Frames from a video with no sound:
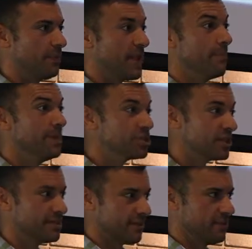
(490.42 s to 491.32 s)

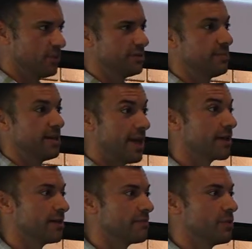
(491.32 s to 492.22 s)
emissions, if you will, to be
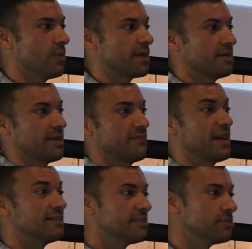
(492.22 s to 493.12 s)
negative. We want to have
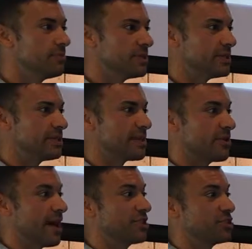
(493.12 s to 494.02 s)
net zero buildings that
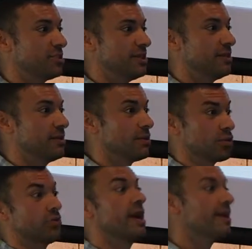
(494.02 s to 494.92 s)
are actually
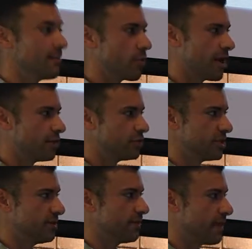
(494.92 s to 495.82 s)
creating more
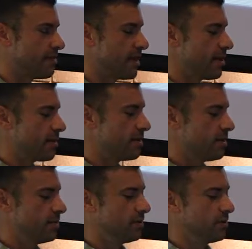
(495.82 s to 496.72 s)
energy than
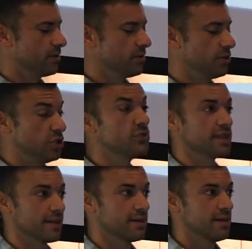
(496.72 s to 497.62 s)
they're
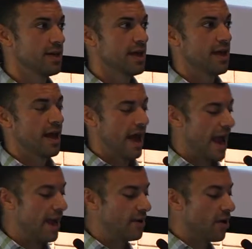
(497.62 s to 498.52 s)
using,
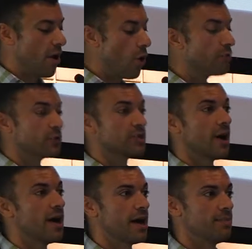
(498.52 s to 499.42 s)
and over
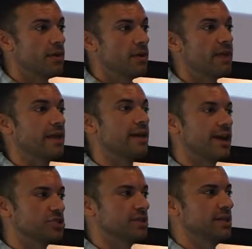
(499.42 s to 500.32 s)
time, they can
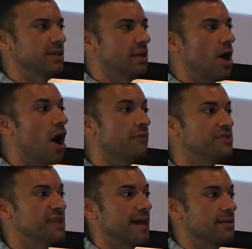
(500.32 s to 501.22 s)
actually
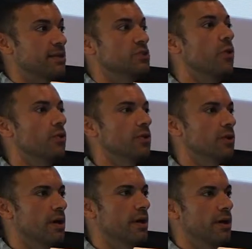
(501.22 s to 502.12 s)
offset the
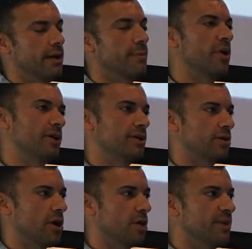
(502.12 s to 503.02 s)
total
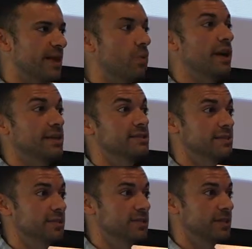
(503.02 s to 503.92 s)
embodied carbon that went into
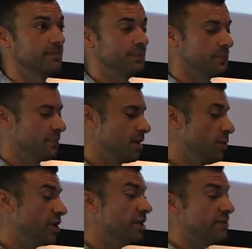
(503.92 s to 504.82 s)
the building.
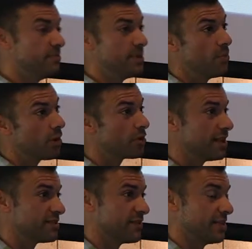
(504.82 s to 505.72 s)
We could even be more
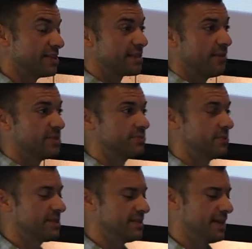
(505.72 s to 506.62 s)
aggressive than this. I was
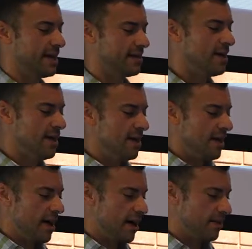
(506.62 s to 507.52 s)
recently at
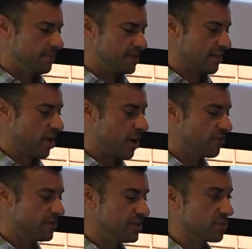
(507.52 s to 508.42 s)
some
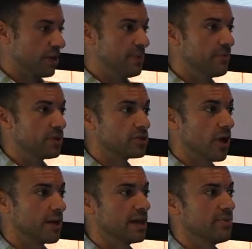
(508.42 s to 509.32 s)
conferences where people are
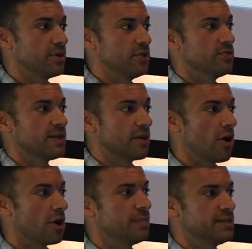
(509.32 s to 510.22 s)
talking about using
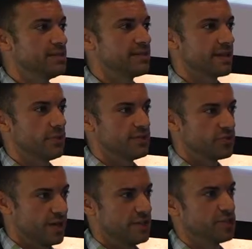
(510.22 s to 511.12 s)
carbon
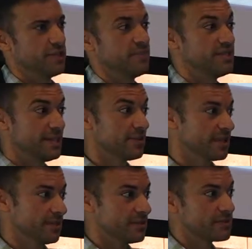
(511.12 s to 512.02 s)
sequestration
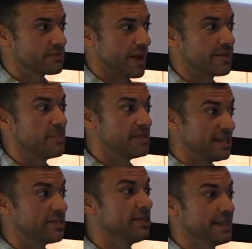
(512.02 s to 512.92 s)
materials, right? The
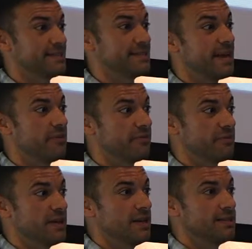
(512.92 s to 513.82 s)
material
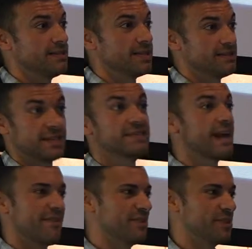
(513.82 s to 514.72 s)
itself that doesn't
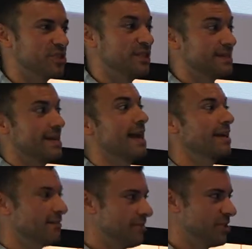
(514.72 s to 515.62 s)
have an emission, it's a
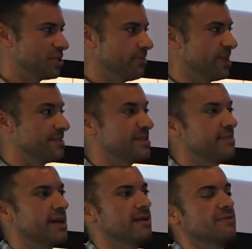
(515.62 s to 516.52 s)
negative emission because it's
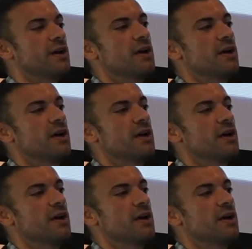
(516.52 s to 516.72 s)
made of